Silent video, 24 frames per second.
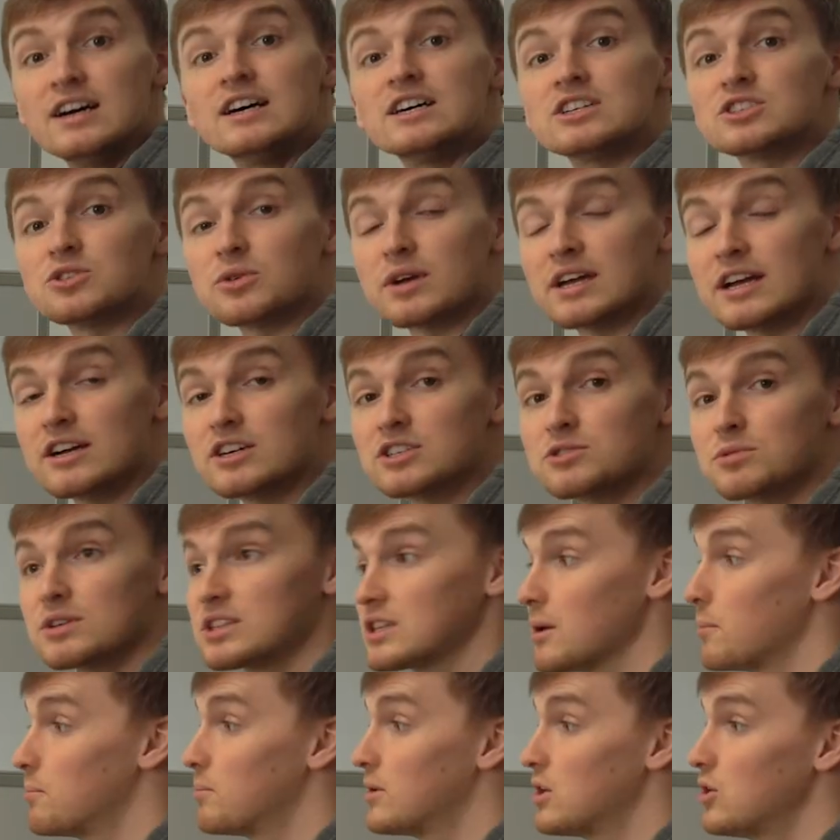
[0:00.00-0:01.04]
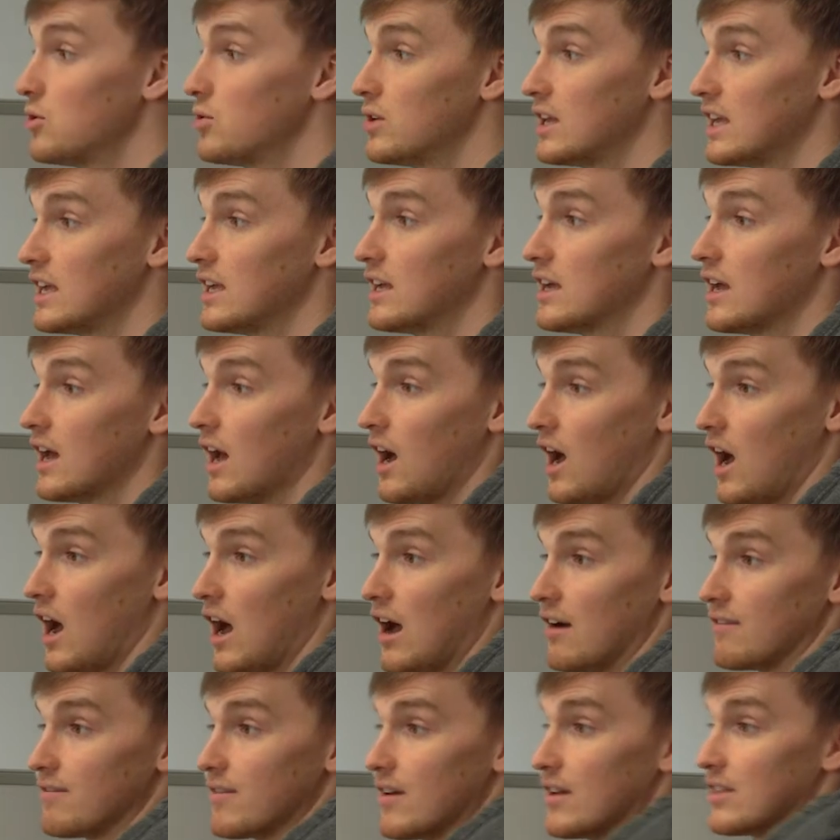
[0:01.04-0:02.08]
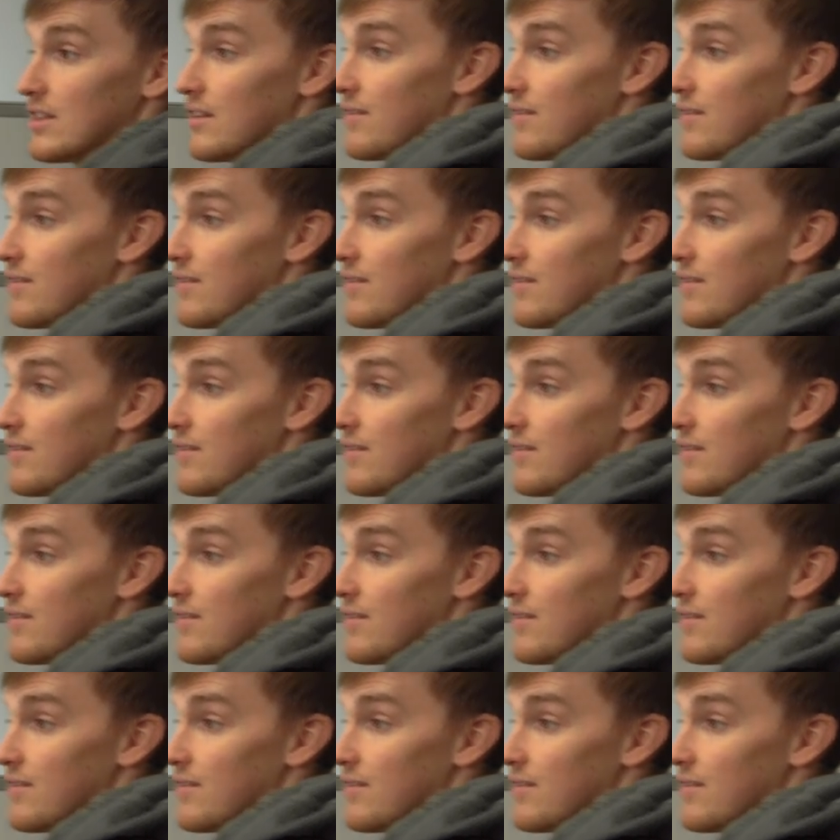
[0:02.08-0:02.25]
So here's what the beauty of the